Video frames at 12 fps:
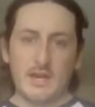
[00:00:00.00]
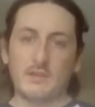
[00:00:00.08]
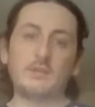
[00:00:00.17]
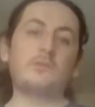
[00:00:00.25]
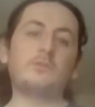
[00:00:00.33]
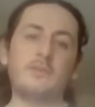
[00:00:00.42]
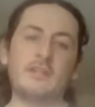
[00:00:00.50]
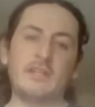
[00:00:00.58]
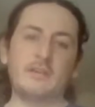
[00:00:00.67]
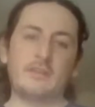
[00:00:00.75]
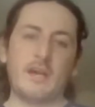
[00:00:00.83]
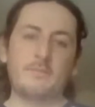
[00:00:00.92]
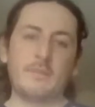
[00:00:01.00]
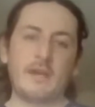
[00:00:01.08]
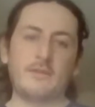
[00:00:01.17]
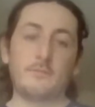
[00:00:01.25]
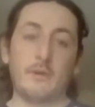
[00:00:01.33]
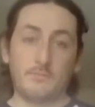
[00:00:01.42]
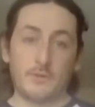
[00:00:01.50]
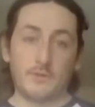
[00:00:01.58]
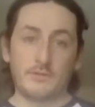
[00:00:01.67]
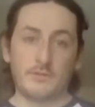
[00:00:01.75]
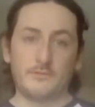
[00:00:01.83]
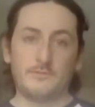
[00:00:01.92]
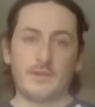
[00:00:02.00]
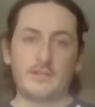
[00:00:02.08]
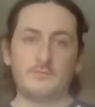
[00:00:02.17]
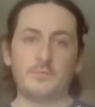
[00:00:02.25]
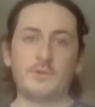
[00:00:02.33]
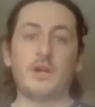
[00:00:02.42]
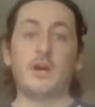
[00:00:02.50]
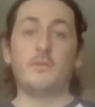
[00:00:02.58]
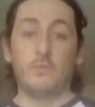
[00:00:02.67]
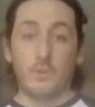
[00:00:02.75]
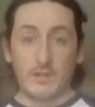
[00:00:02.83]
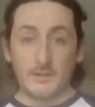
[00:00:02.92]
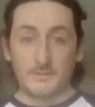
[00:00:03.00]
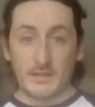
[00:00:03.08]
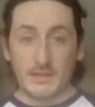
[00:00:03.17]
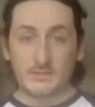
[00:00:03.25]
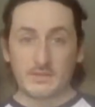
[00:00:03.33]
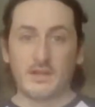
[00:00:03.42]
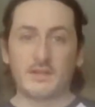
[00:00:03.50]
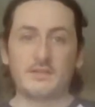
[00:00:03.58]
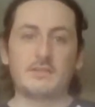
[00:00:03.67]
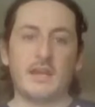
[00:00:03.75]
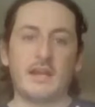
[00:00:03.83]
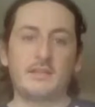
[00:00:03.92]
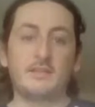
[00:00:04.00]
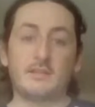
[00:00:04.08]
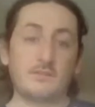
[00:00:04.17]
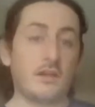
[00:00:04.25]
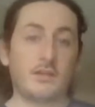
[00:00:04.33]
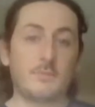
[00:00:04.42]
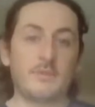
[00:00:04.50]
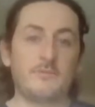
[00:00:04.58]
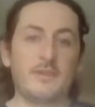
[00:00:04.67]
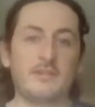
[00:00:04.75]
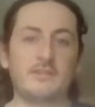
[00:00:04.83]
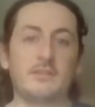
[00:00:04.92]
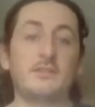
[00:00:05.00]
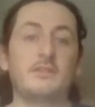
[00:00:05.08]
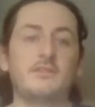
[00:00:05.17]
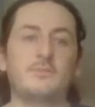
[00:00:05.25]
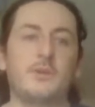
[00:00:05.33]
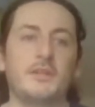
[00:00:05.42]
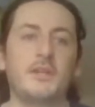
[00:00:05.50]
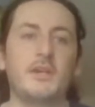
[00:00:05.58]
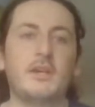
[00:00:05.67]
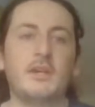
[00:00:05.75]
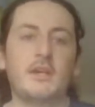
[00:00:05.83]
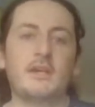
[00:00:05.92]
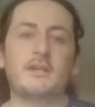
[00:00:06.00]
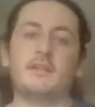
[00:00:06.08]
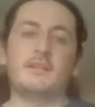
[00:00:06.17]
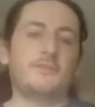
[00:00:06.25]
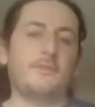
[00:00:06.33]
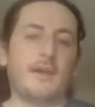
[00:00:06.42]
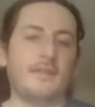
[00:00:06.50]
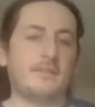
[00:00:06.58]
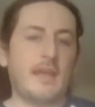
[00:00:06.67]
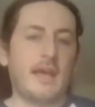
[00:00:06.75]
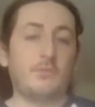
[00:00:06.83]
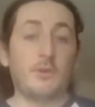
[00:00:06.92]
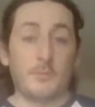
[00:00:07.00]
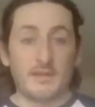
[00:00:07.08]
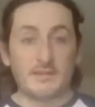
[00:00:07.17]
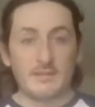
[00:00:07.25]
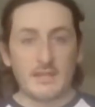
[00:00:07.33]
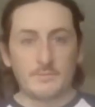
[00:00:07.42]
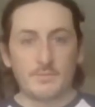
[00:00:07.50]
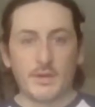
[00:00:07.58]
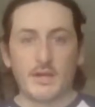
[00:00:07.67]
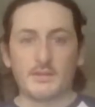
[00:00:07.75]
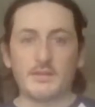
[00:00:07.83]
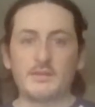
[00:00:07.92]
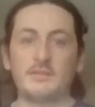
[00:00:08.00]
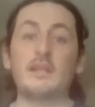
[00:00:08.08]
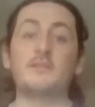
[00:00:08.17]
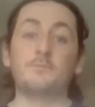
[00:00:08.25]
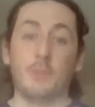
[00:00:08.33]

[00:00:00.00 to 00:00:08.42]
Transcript: an old video that I made for my personal Facebook of one of the guitars that's not going to be featured on this one, because the fact that one of my singing partners is